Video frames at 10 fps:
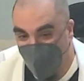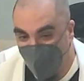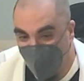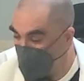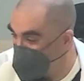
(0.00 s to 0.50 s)

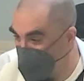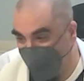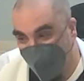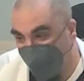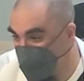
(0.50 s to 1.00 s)
totally
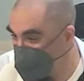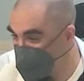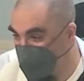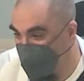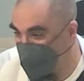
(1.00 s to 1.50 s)
wrong,
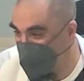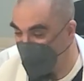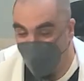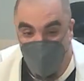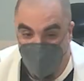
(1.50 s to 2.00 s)
you
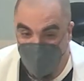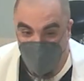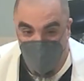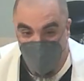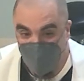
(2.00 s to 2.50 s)
can't fix
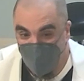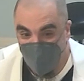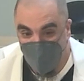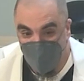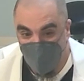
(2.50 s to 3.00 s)
it.
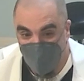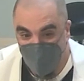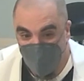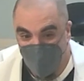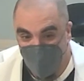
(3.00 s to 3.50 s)

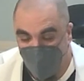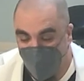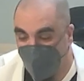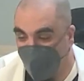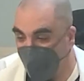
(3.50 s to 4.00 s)
Right?